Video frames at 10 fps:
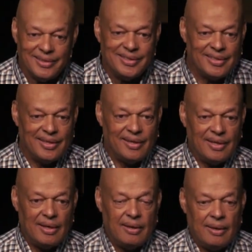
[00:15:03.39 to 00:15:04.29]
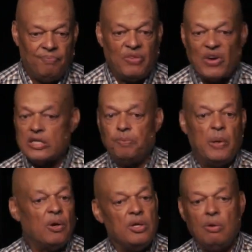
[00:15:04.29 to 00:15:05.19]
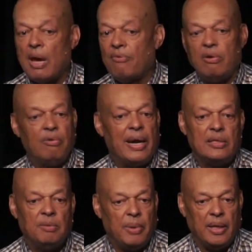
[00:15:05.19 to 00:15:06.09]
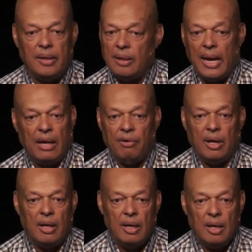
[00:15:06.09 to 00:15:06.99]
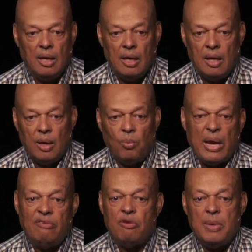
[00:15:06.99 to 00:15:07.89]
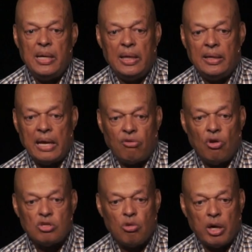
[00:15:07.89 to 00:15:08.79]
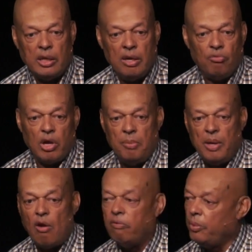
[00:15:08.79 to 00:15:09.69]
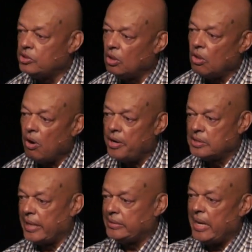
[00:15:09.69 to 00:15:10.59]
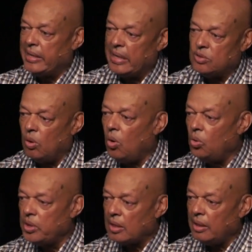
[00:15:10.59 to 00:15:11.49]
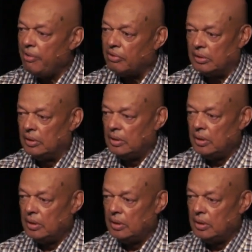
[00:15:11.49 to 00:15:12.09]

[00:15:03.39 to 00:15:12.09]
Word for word: If I spit on you, you have every right to be angry. Waiting for me to get in that crosswalk and then running me over with your car is like taking that to a whole nother level.